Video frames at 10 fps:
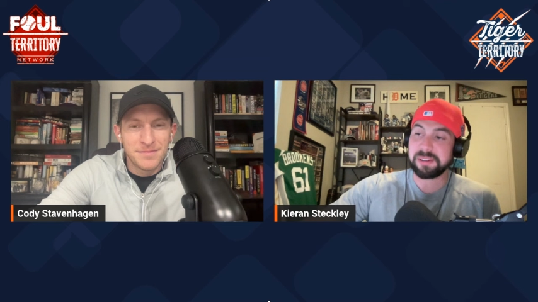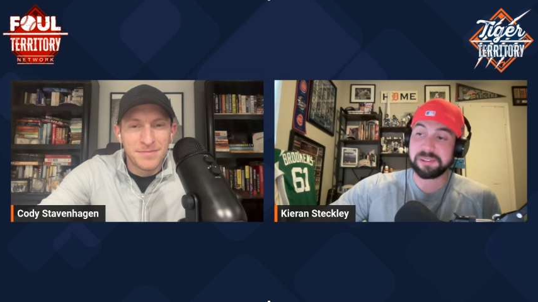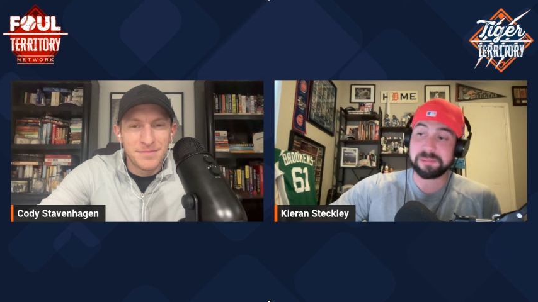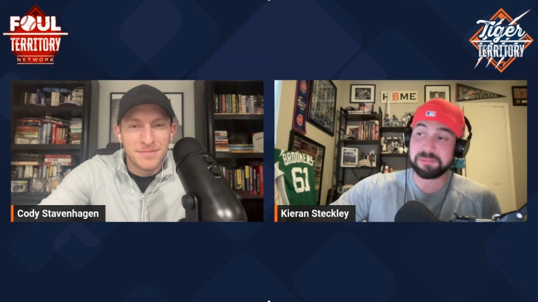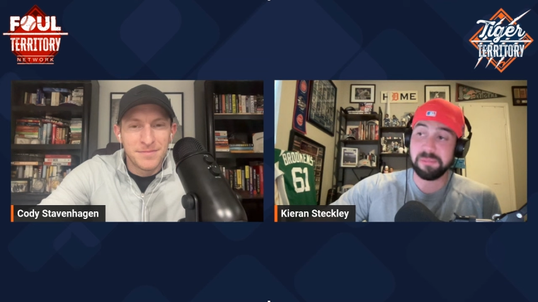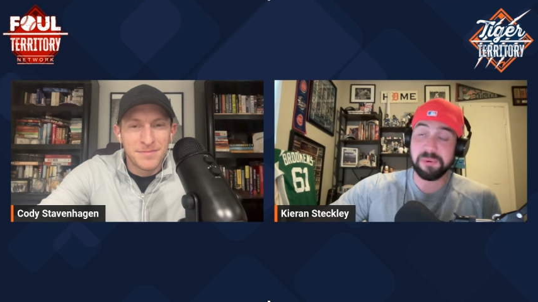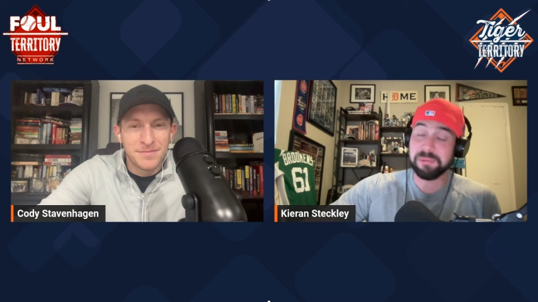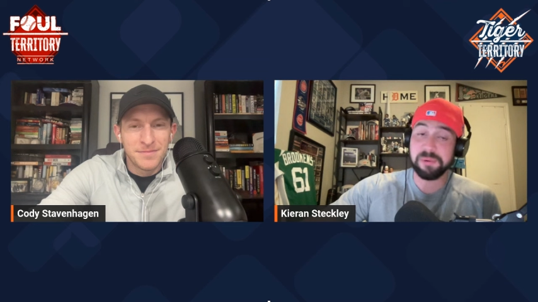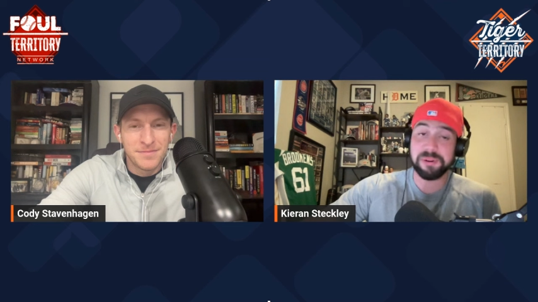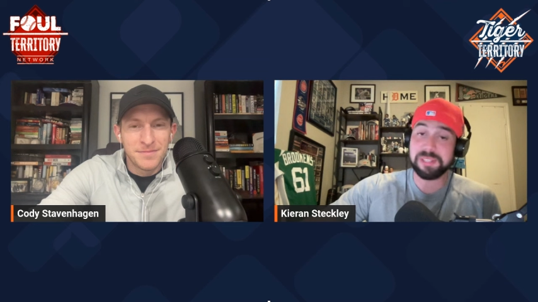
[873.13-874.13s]
Speaker 1: There's more and
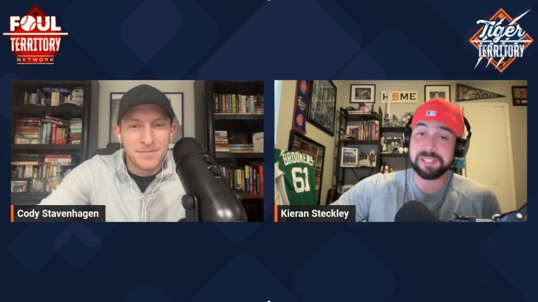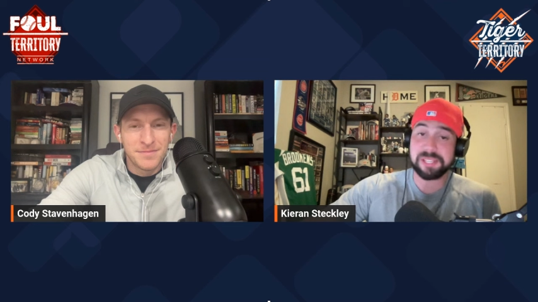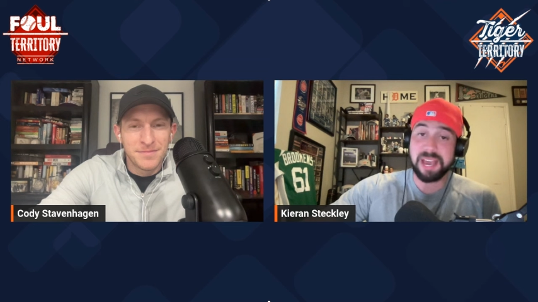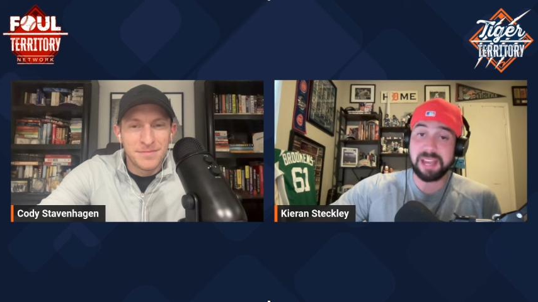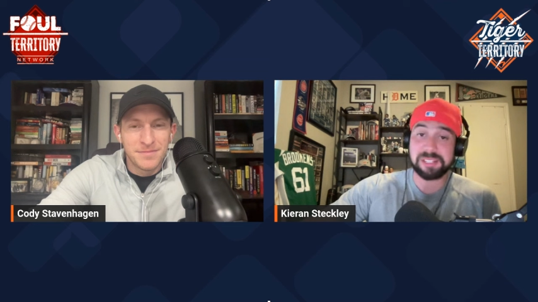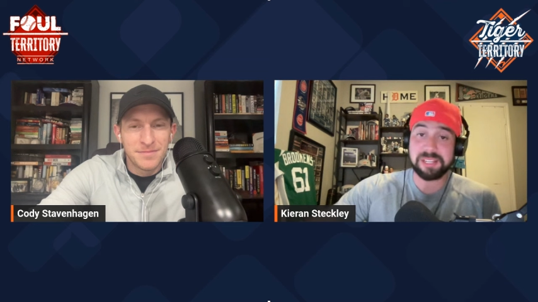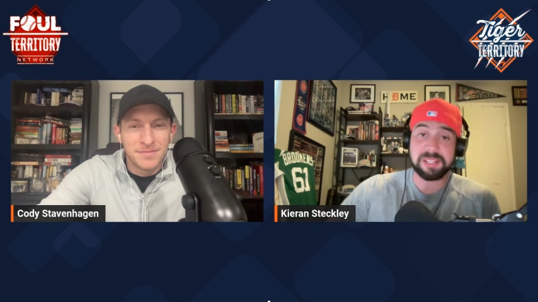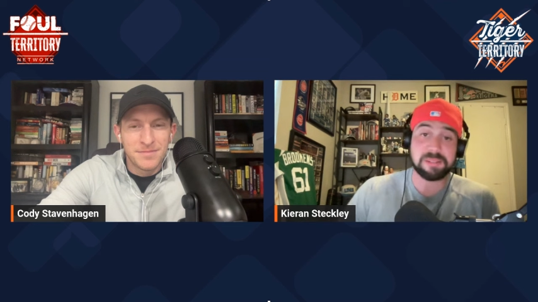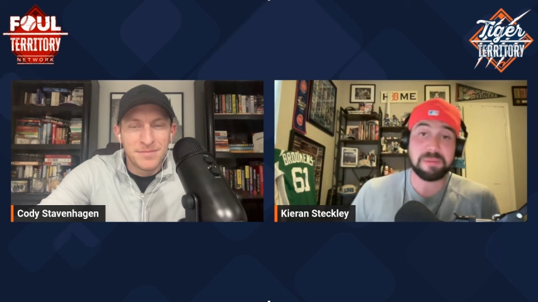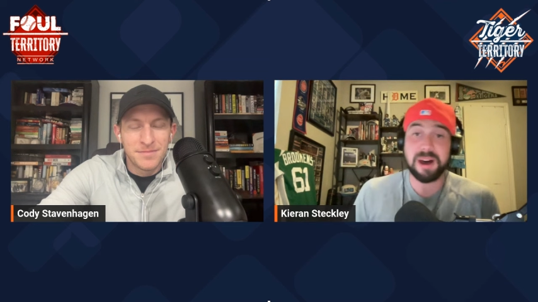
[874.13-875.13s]
more of these guys getting
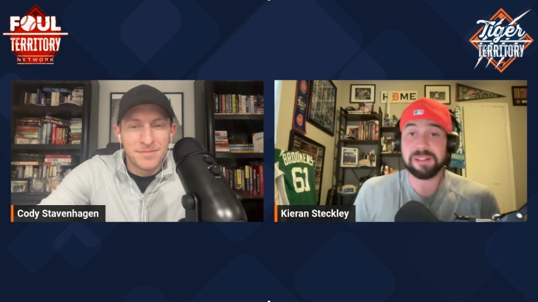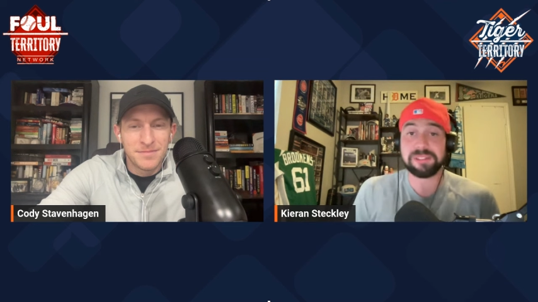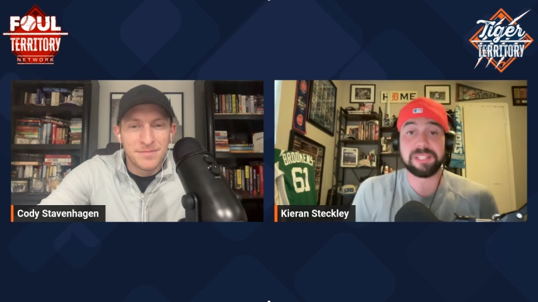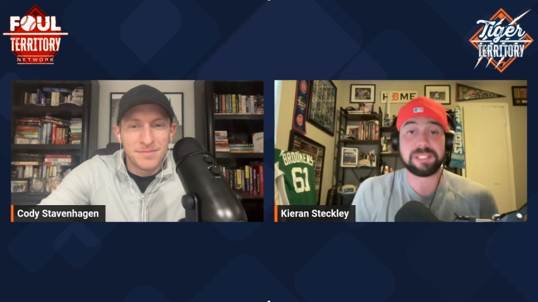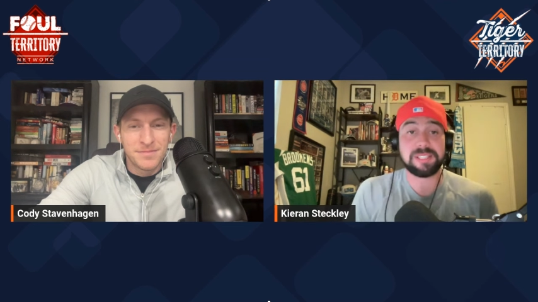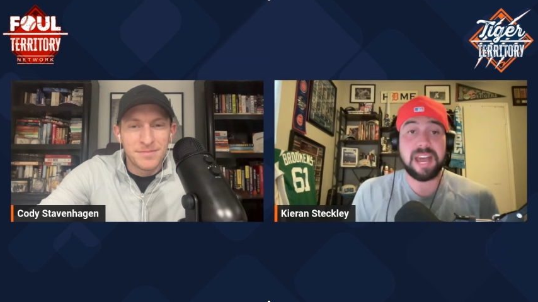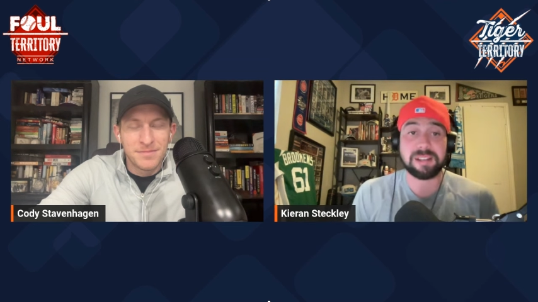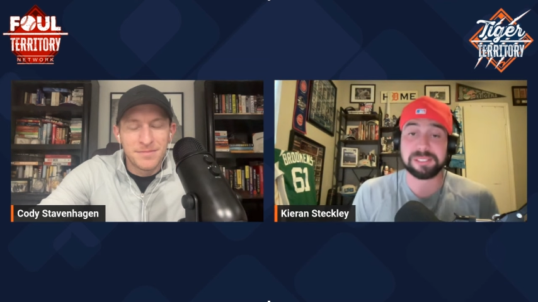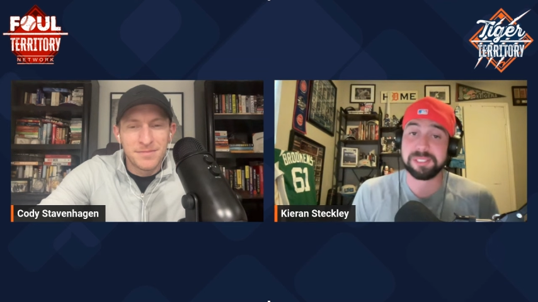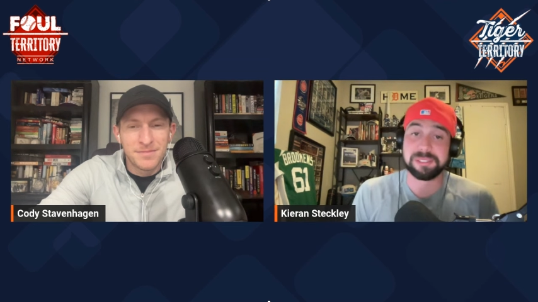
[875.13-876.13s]
into politics now.
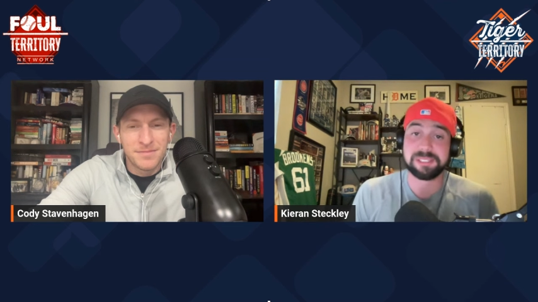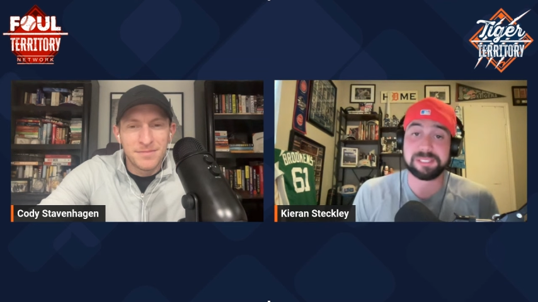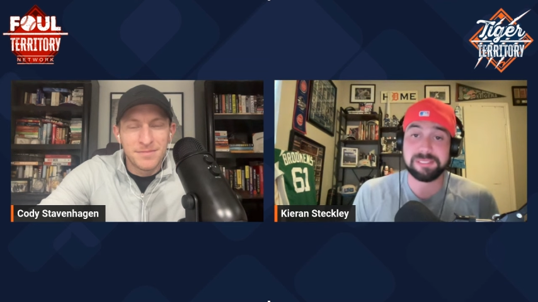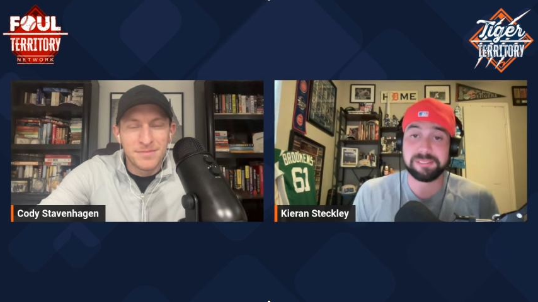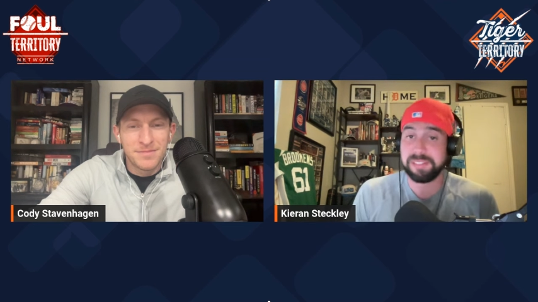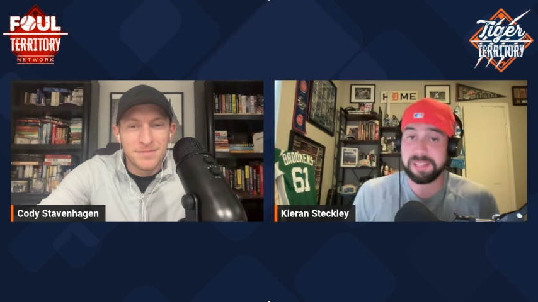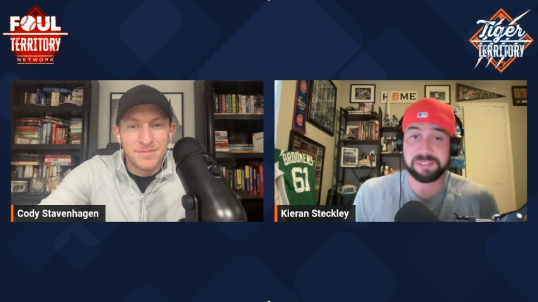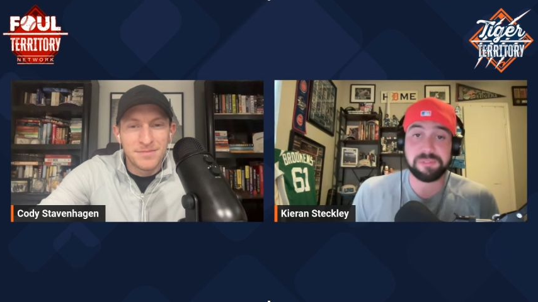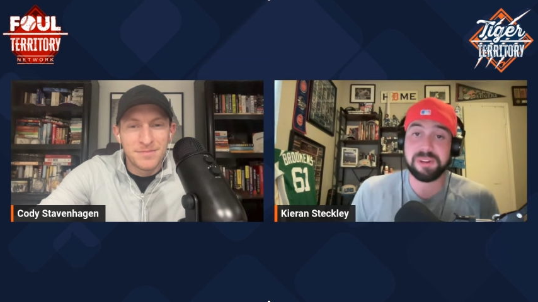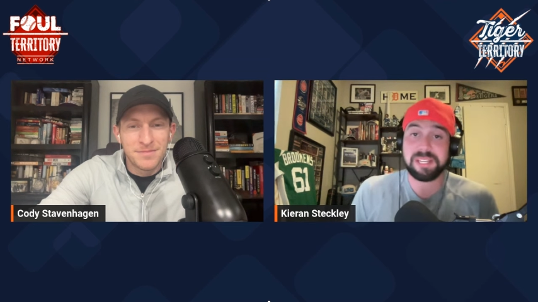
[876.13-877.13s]
So it's as
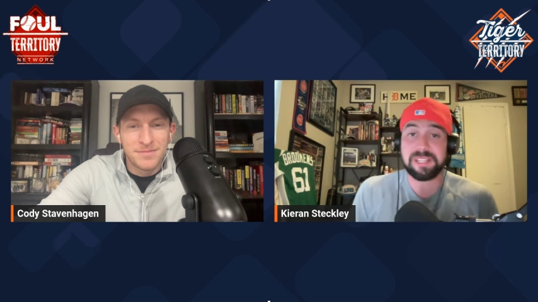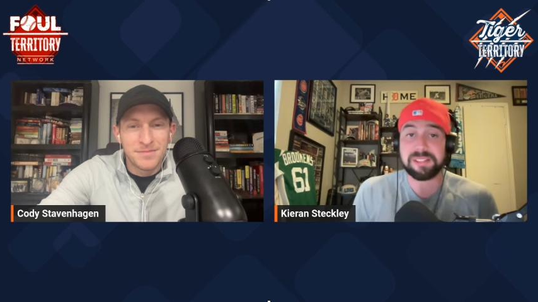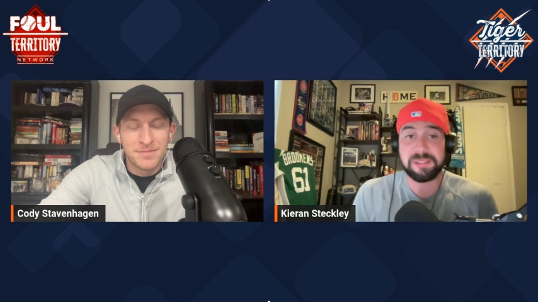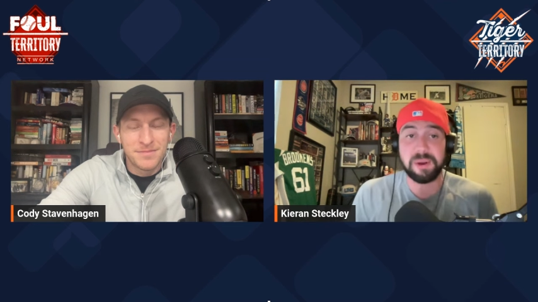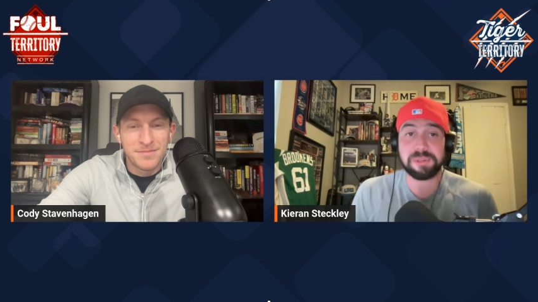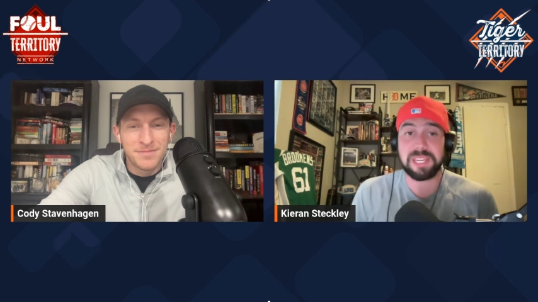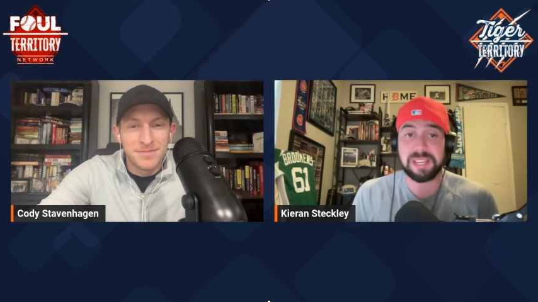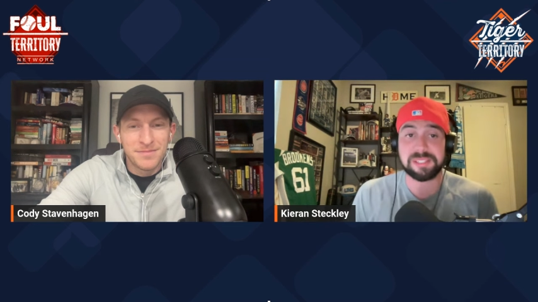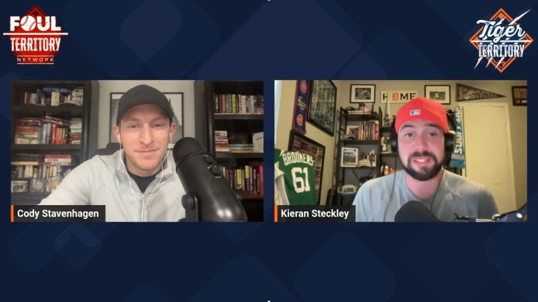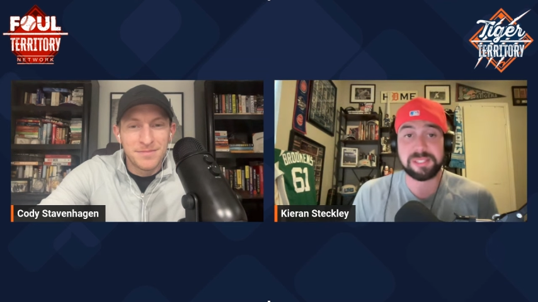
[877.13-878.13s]
funny and hokey as this